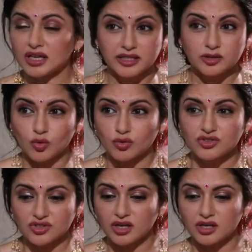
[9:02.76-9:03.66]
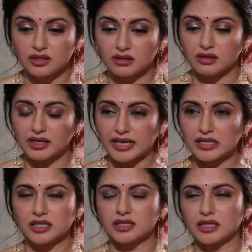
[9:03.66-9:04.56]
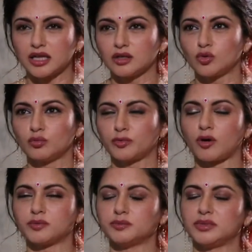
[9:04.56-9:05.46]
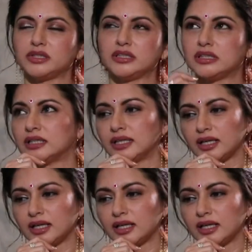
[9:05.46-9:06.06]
I don't say a line in Telugu properly.